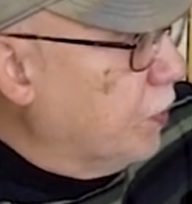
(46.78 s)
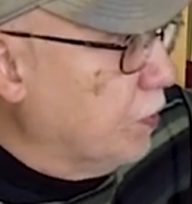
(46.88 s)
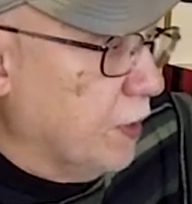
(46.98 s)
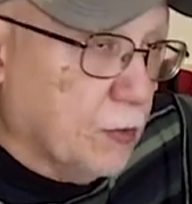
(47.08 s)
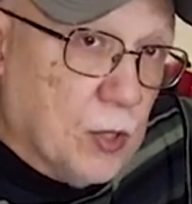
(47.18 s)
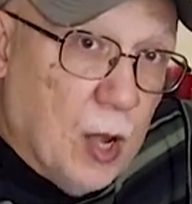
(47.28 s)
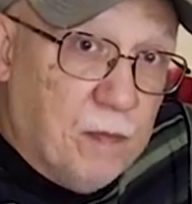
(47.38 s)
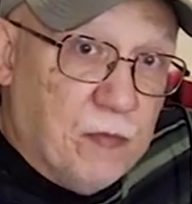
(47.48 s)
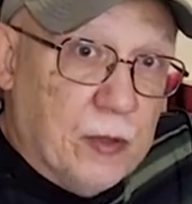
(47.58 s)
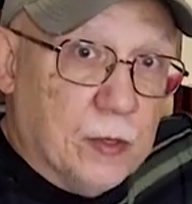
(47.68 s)
through the top
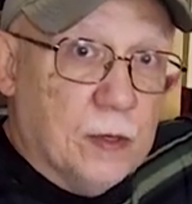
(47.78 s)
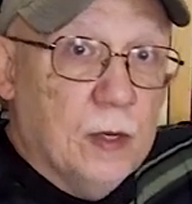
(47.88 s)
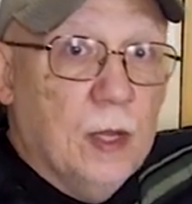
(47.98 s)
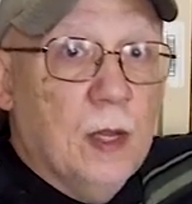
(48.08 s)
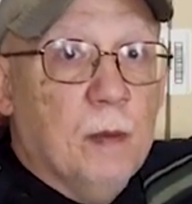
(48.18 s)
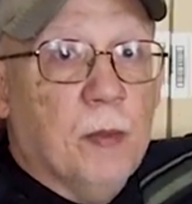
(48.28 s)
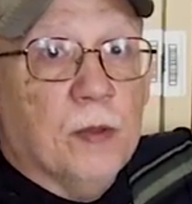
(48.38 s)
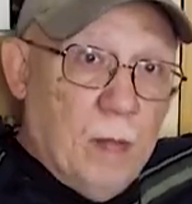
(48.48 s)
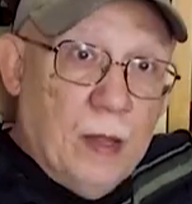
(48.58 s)
feeder, but